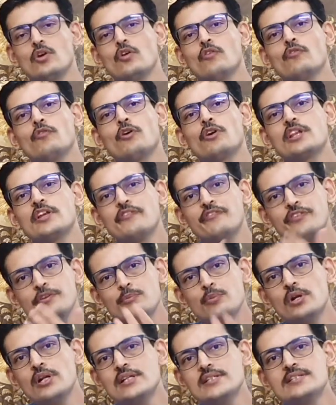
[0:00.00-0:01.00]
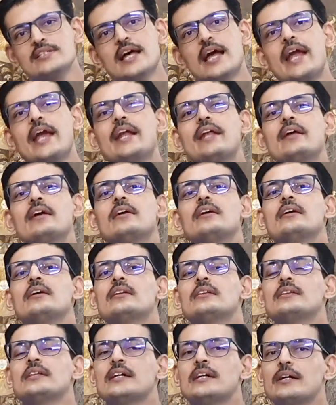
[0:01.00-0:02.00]
For the femoral side,
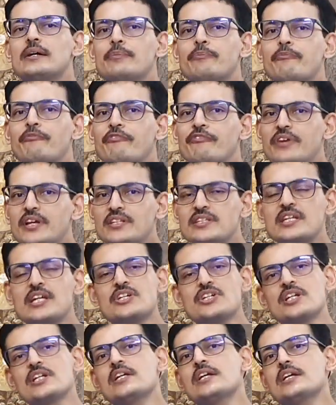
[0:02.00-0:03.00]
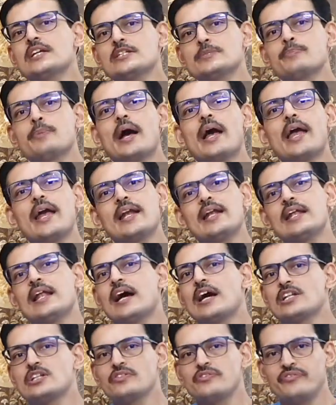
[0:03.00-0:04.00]
the fixation is by and
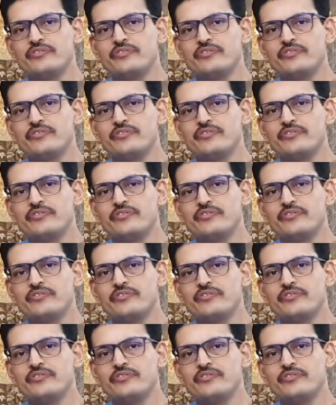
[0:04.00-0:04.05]
large